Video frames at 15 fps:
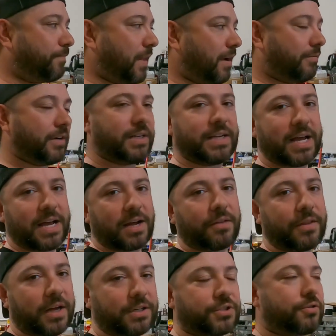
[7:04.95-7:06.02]
every day
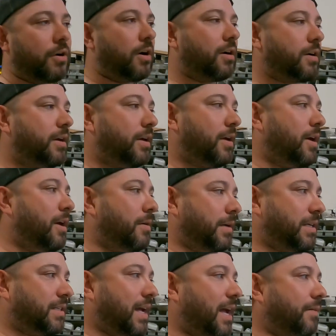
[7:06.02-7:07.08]
on that truck
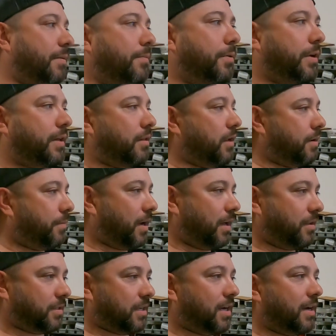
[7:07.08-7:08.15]
because I have been putting a lot of
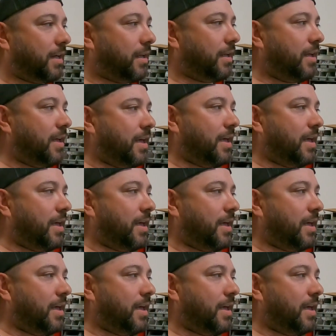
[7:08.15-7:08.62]
miles on it.